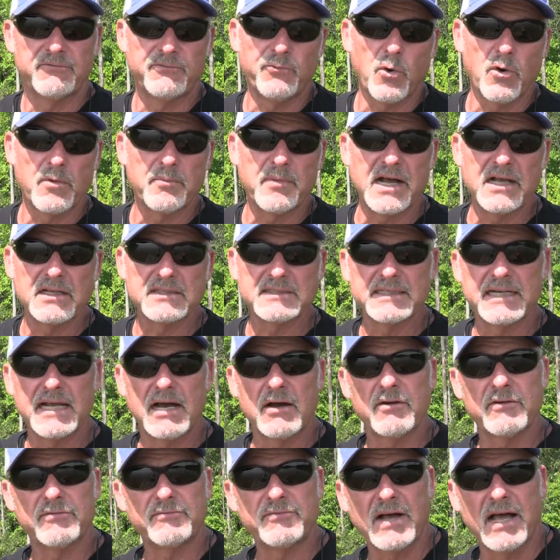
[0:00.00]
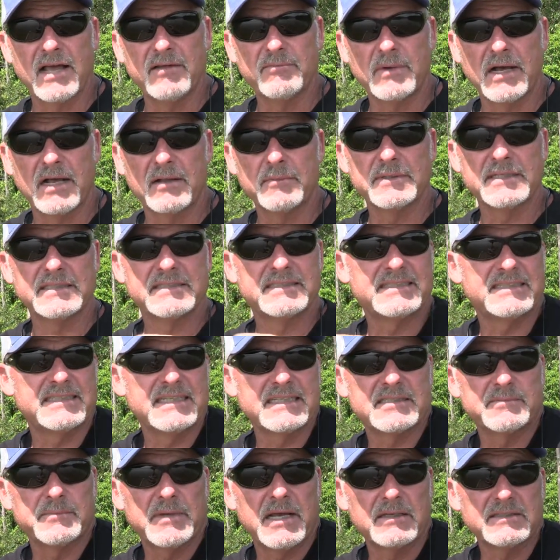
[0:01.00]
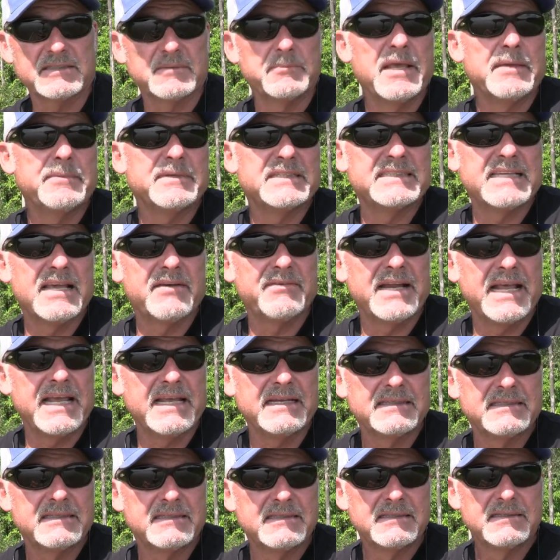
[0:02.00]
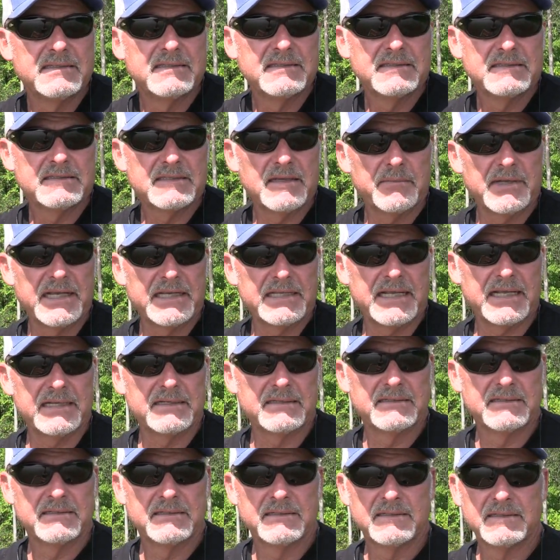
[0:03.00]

Four miles an hour, five miles, six miles, maybe seven, eight, something like that.